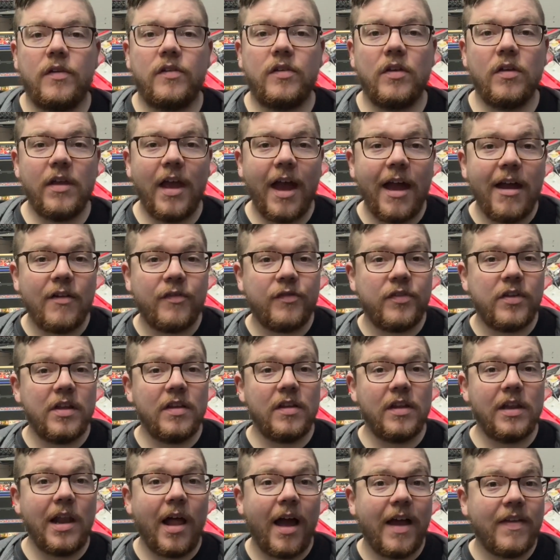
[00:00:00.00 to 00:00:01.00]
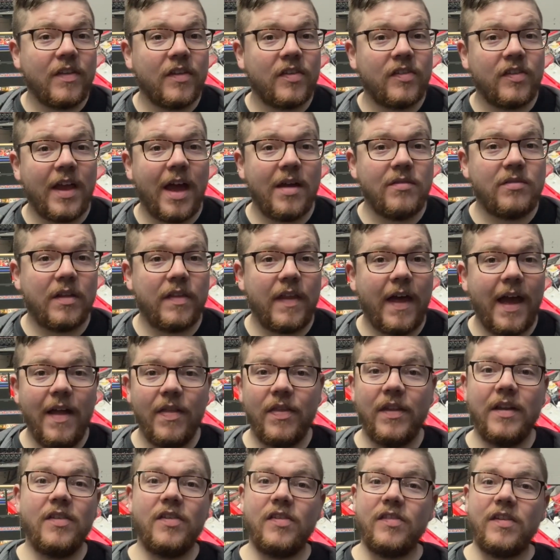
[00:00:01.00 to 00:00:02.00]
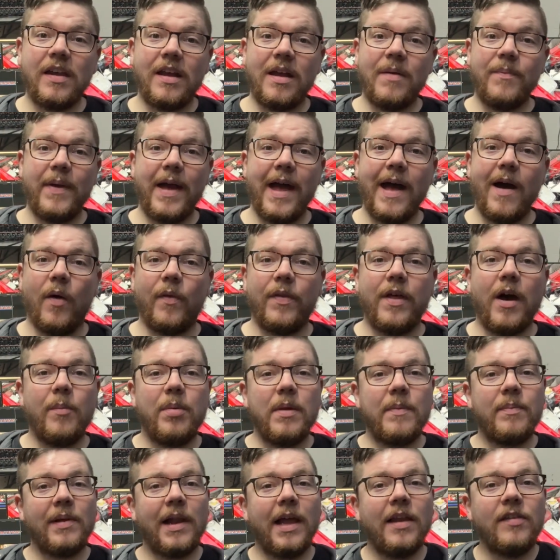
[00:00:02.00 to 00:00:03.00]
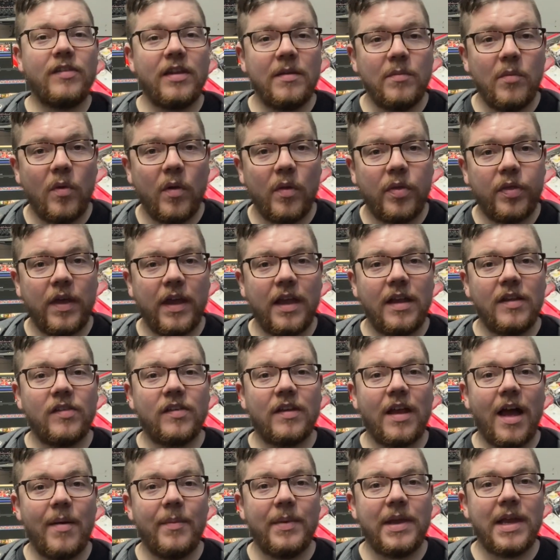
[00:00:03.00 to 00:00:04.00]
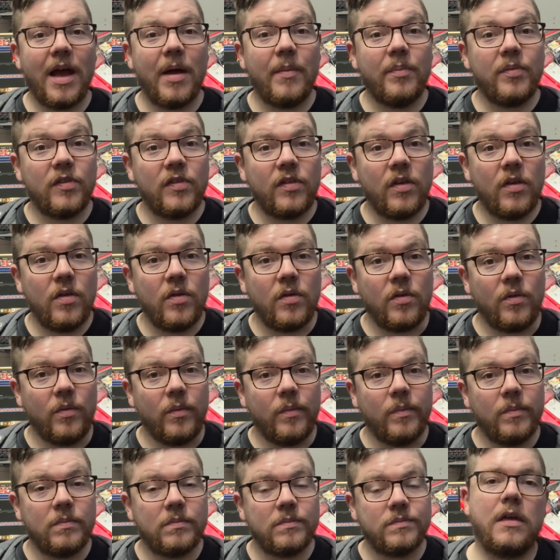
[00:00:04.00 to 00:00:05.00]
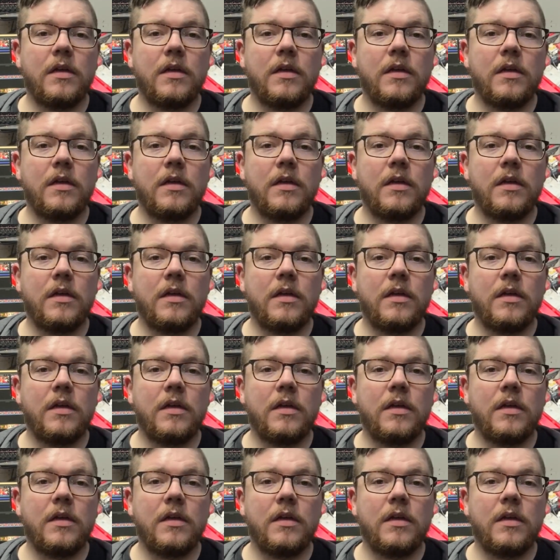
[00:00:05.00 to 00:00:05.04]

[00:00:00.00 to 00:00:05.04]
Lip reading: So yeah, if you like the sound of that, then stick about. There'll be plenty more things coming up soon.